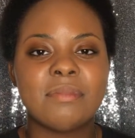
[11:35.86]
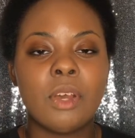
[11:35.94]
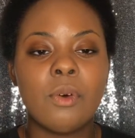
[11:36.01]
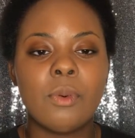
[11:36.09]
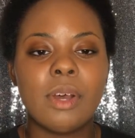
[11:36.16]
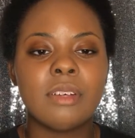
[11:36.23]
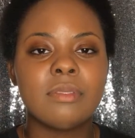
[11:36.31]

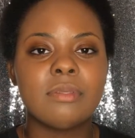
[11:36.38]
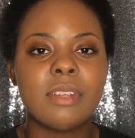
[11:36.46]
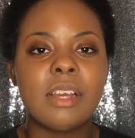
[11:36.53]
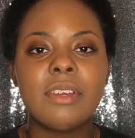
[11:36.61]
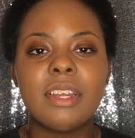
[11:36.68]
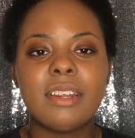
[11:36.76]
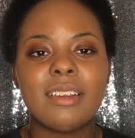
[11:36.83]
Oh well,
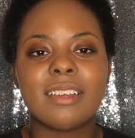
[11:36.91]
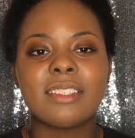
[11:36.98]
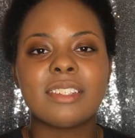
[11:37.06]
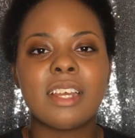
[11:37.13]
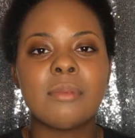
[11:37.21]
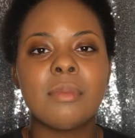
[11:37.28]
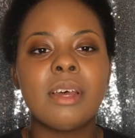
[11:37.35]
I'll get it
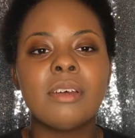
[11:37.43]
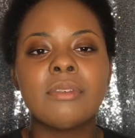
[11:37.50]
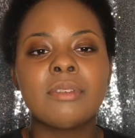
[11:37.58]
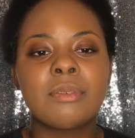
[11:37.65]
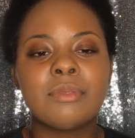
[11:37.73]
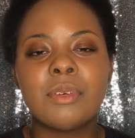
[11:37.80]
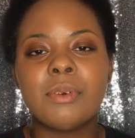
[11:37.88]
next time. I'll
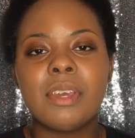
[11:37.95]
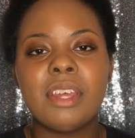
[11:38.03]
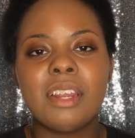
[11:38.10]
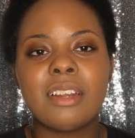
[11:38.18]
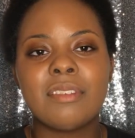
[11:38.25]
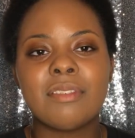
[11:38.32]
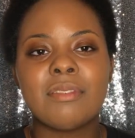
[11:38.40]
review it in
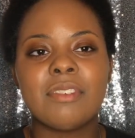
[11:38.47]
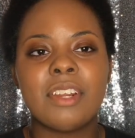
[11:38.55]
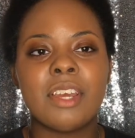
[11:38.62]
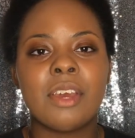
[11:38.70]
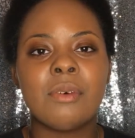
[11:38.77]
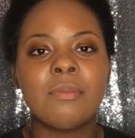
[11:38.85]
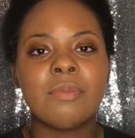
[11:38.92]
a different
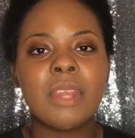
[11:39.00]
video.